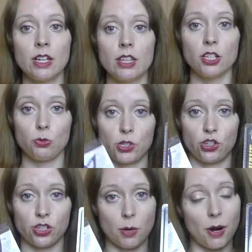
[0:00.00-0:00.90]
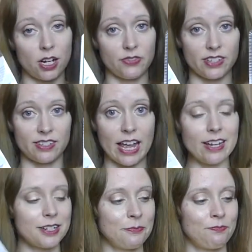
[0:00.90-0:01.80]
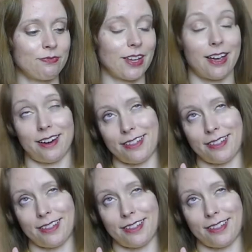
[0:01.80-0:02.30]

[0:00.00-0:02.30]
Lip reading: This was just a part of a set, and